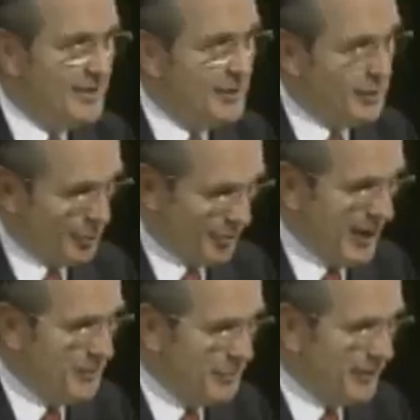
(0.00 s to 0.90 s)
Your
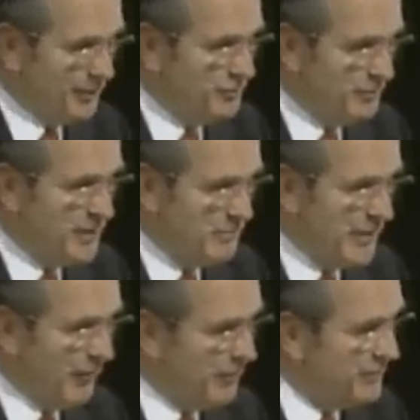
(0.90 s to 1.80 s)
grandparents had been
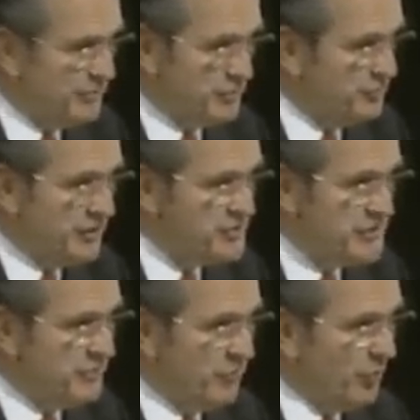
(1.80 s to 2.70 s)
married for
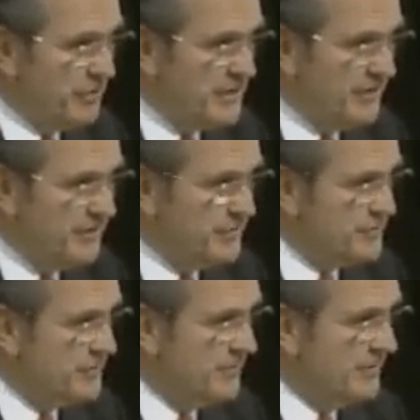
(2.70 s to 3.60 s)
64 years.
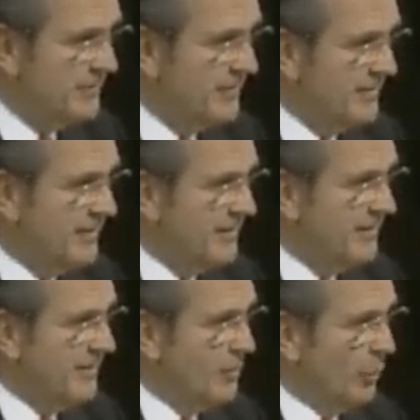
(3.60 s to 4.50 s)

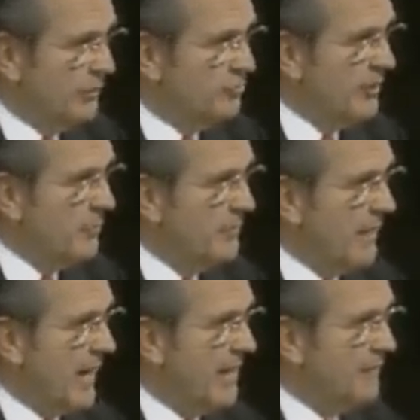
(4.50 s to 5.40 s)
When someone
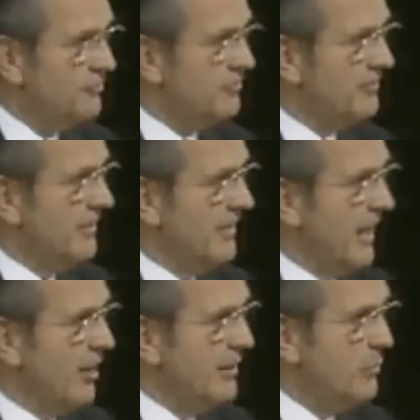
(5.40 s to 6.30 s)
asked
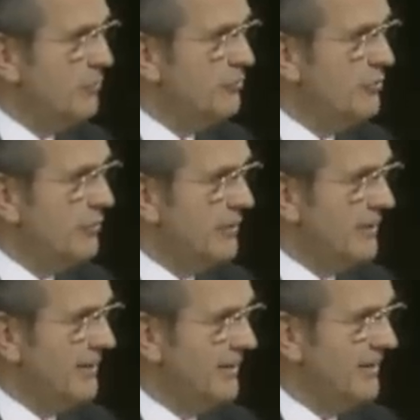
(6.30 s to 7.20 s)
how he was
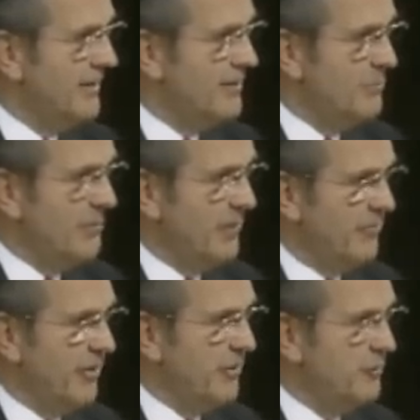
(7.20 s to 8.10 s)
doing, my
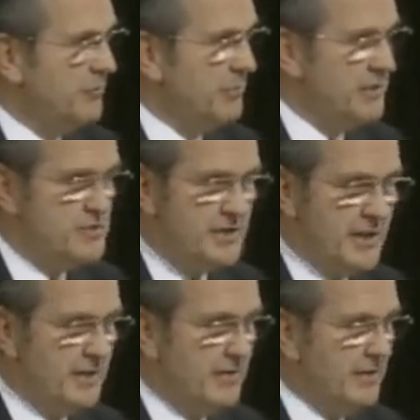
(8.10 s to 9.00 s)
father simply
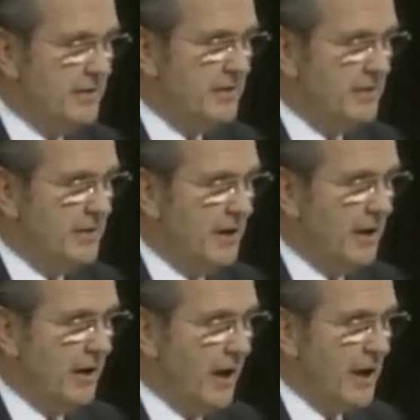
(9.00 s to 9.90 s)
stated,
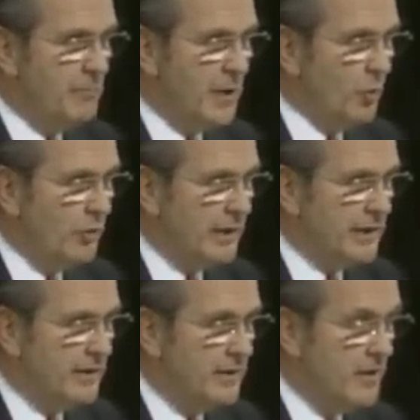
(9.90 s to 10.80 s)
I'm
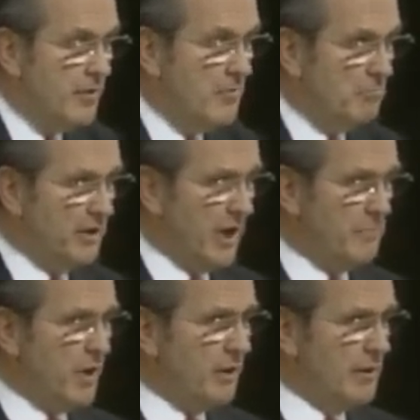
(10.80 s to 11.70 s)
lonely, but I'm
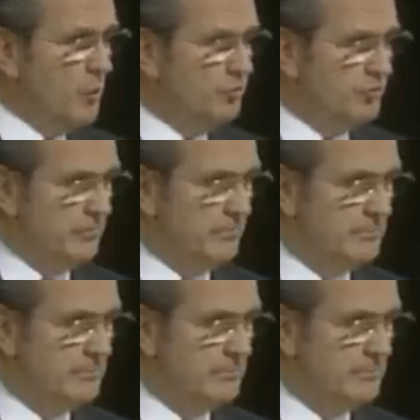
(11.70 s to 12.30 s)
not lonesome.